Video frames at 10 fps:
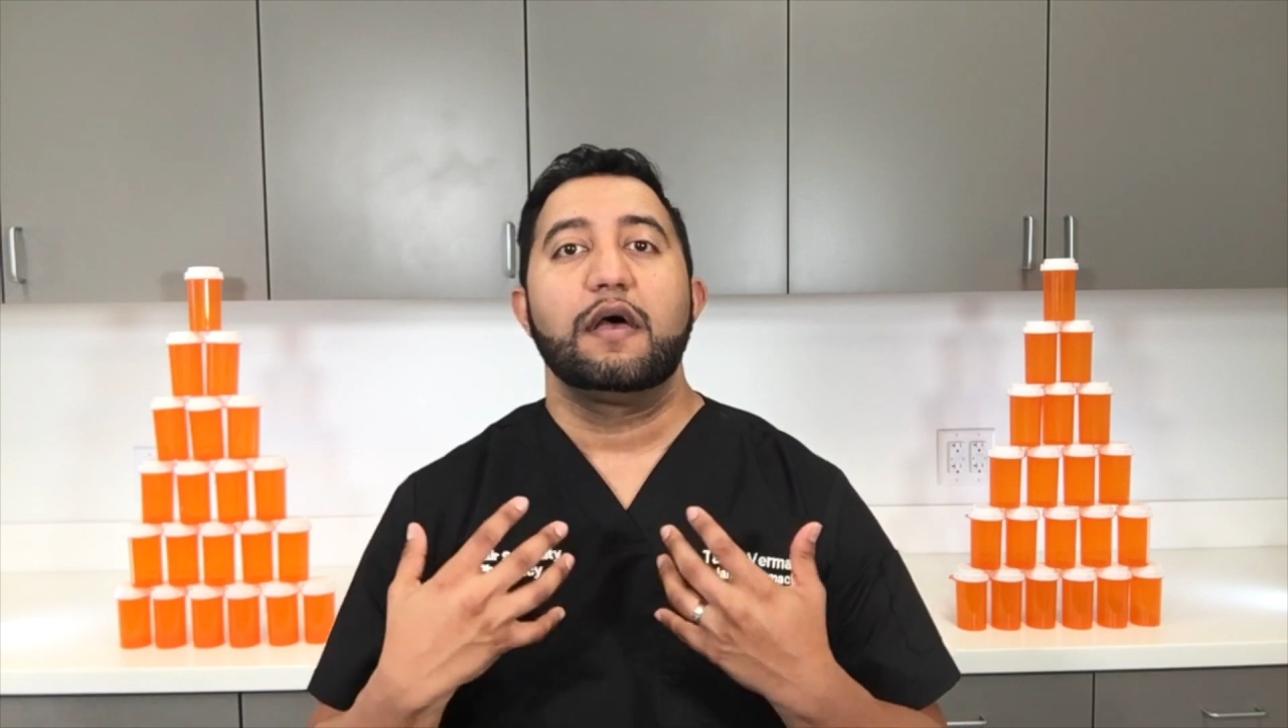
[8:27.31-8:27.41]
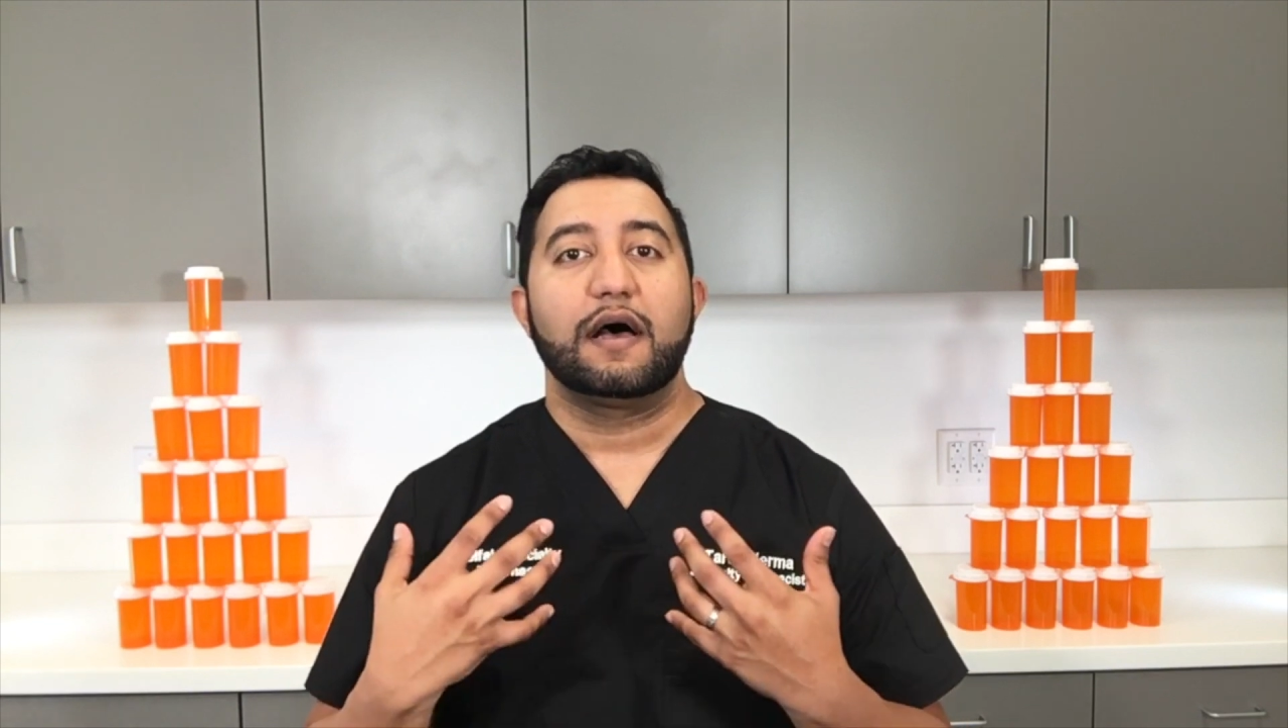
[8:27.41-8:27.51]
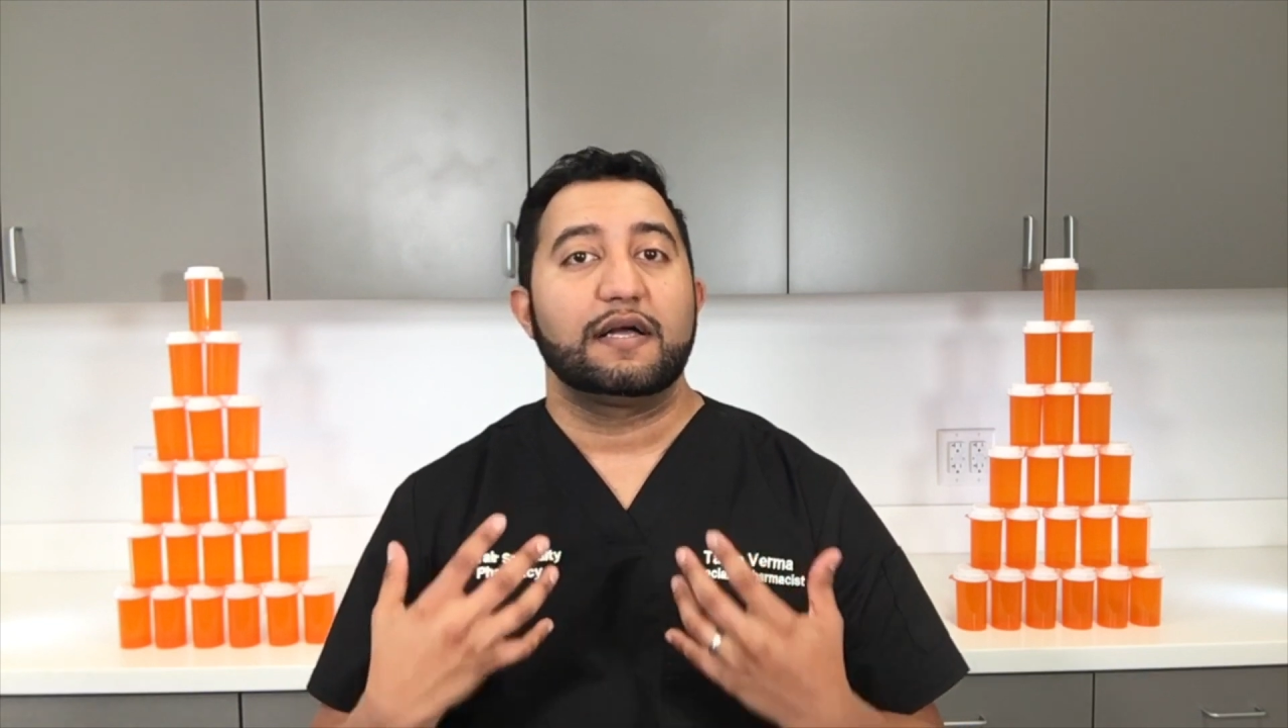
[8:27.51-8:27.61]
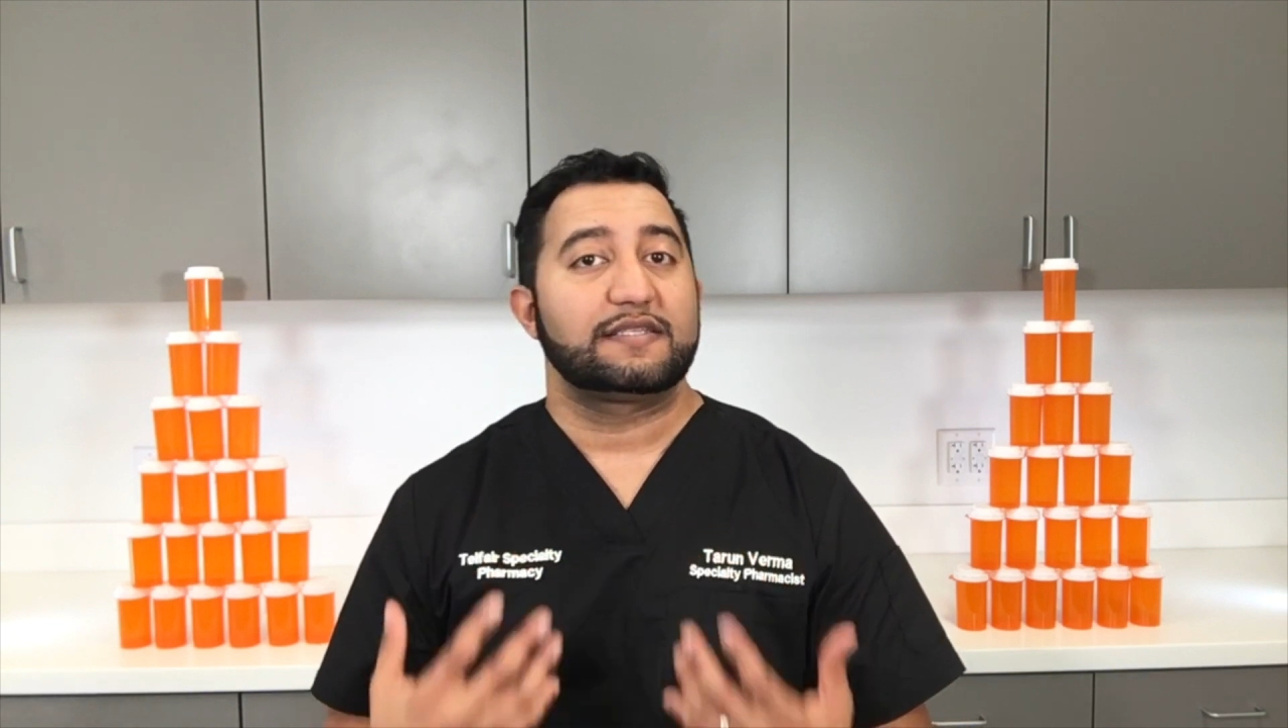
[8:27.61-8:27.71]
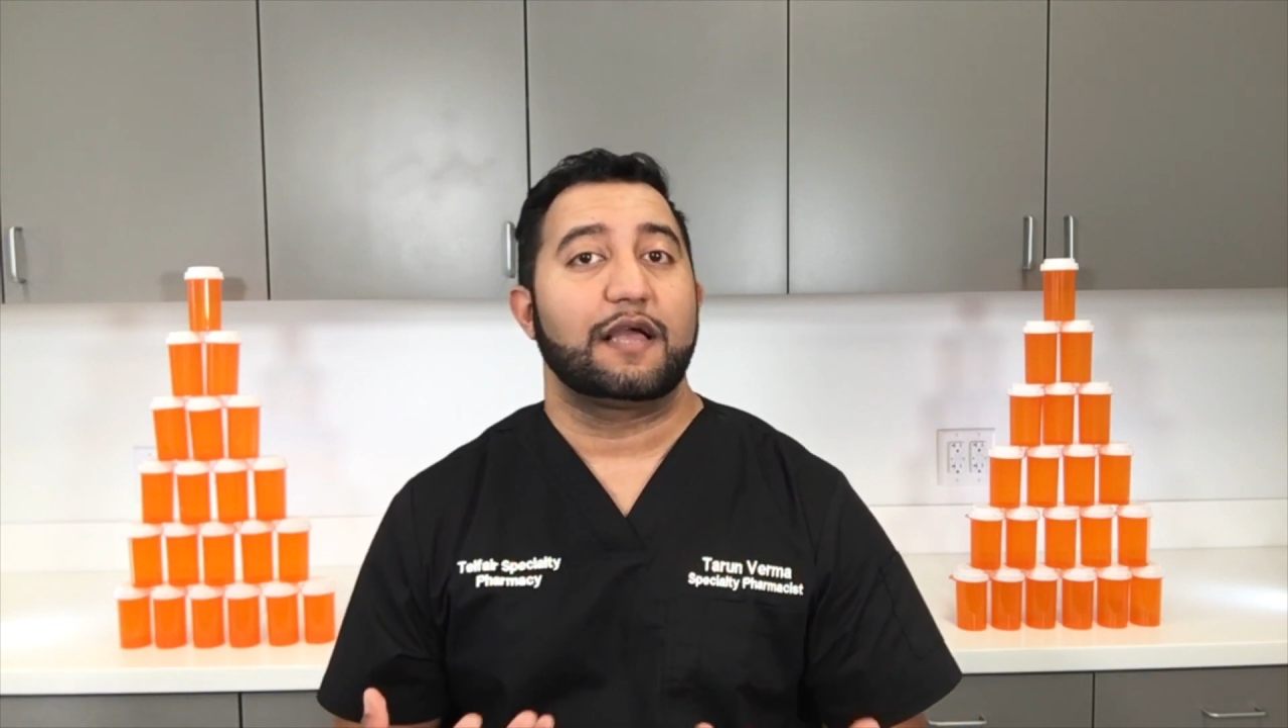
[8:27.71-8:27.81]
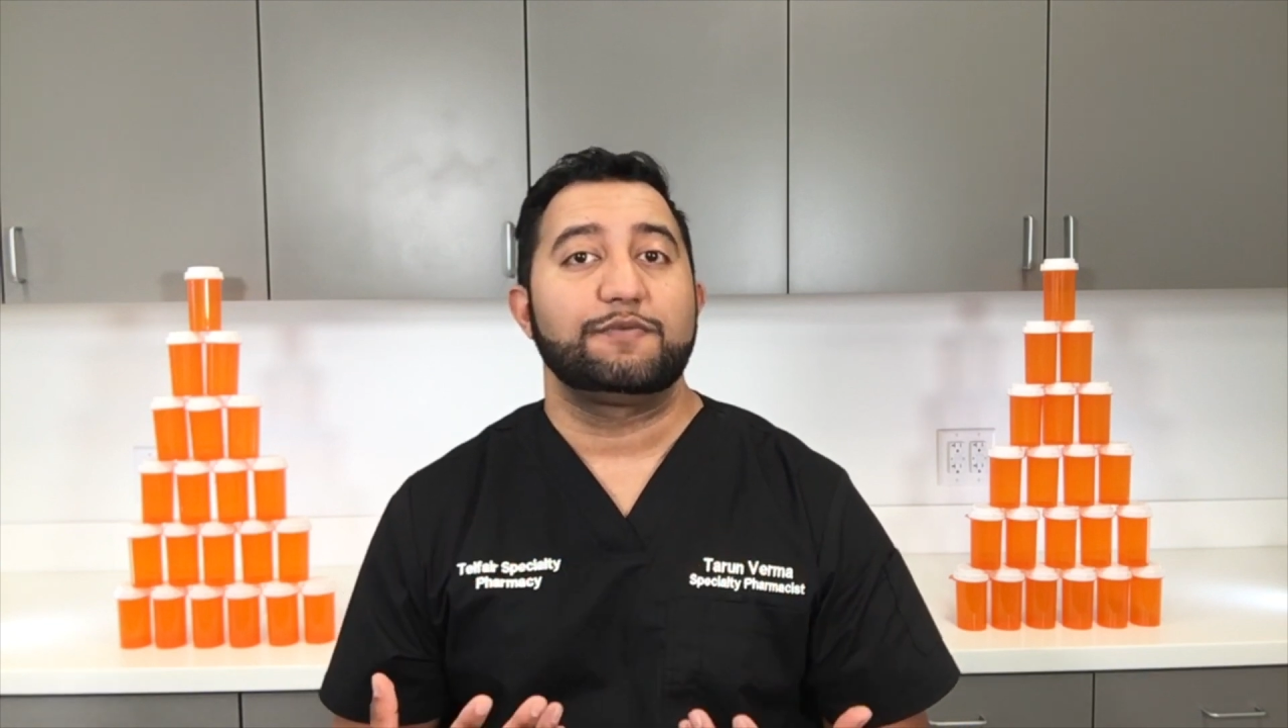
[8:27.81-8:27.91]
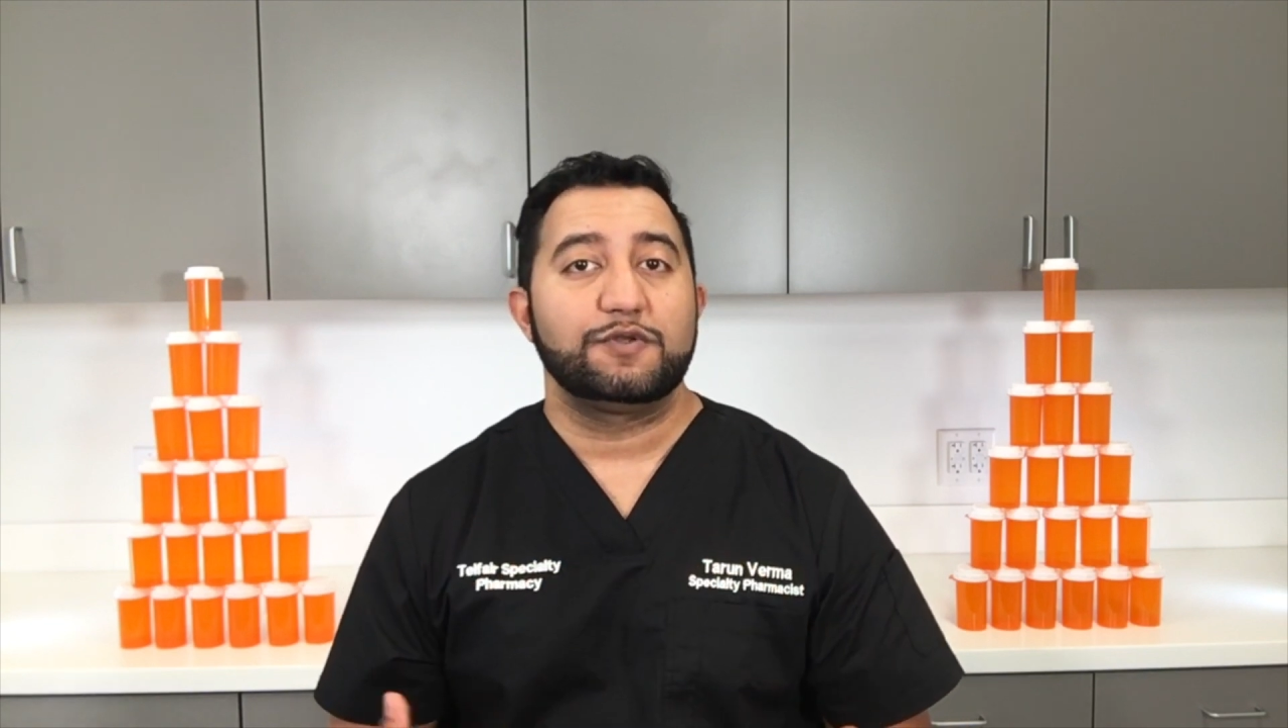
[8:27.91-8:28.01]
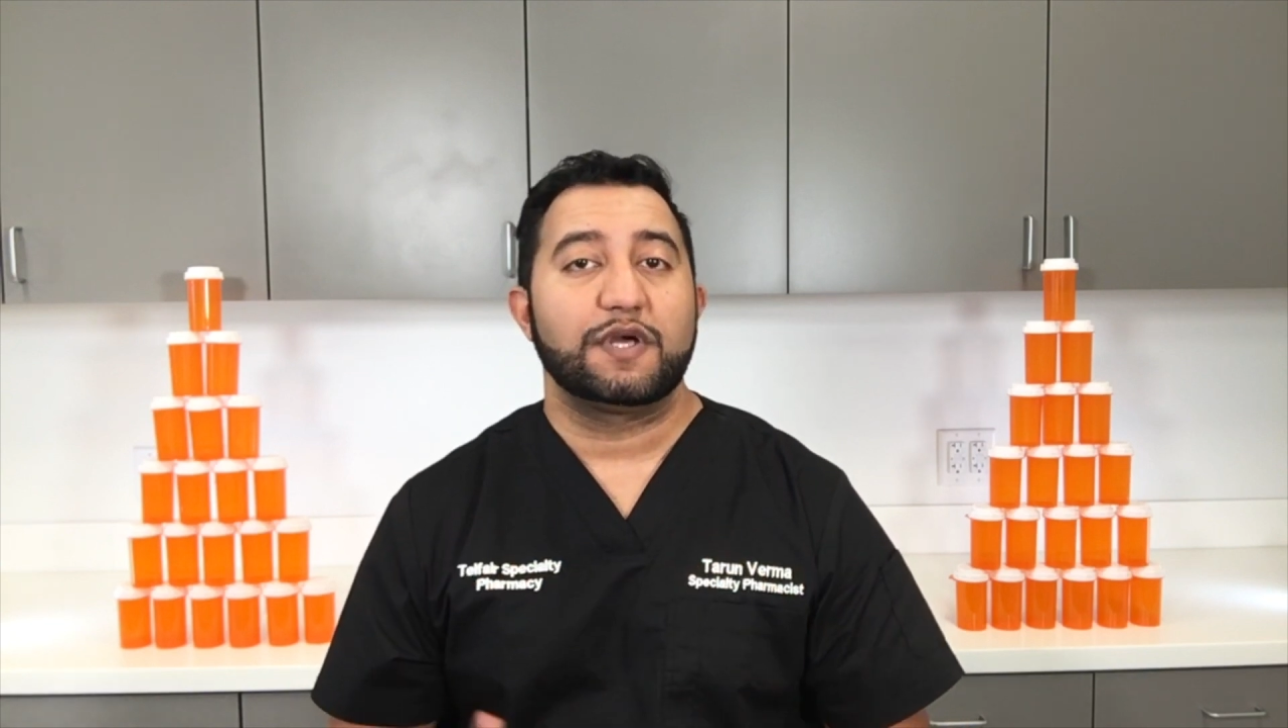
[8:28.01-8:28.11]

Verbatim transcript: uh, type 2